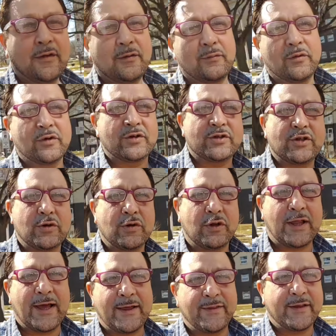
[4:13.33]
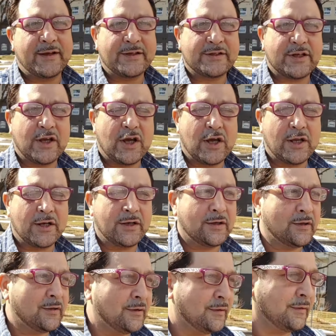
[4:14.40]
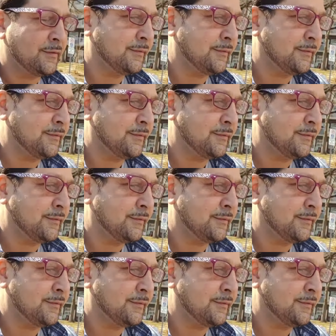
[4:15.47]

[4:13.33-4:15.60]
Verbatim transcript: We're so glad that it's gone.